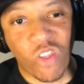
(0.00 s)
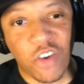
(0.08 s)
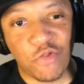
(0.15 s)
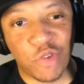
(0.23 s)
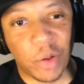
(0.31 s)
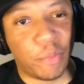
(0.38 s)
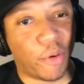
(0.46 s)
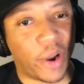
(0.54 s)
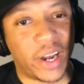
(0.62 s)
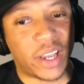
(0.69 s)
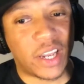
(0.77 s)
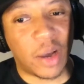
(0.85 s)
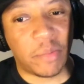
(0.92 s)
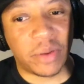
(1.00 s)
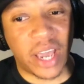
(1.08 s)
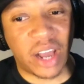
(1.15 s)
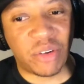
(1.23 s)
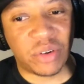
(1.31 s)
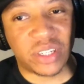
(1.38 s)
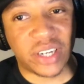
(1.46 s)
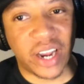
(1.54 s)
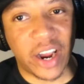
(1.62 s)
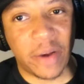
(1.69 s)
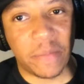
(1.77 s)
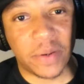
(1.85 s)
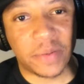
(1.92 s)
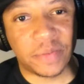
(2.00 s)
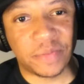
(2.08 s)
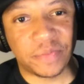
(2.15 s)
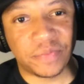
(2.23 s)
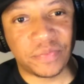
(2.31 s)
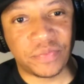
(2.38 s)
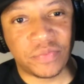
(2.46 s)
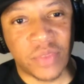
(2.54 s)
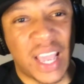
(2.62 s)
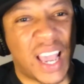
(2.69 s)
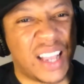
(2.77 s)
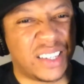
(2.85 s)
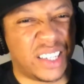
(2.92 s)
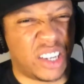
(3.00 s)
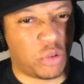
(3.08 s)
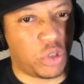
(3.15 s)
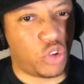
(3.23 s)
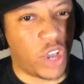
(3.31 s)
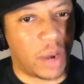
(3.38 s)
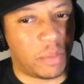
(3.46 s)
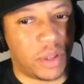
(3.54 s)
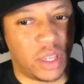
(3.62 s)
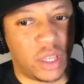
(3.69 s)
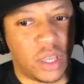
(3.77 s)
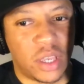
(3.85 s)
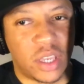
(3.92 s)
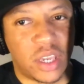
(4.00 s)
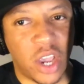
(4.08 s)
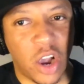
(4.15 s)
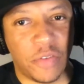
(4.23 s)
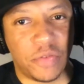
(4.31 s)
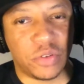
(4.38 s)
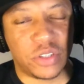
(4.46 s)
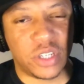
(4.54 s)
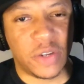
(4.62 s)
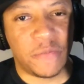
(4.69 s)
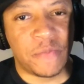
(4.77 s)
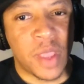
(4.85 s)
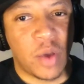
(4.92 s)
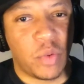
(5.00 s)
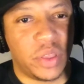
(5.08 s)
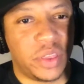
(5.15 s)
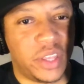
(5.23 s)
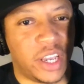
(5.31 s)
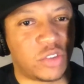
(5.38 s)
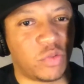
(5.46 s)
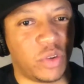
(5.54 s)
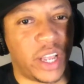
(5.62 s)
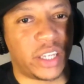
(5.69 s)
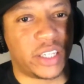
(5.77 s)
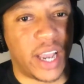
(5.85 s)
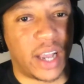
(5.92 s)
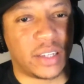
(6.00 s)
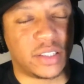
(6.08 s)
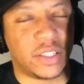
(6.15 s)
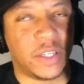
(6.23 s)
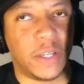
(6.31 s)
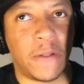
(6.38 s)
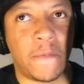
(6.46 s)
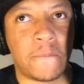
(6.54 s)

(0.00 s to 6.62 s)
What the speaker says: With Brady coming out of retirement. And see, then well, you got to be careful. See, with this one that y'all see,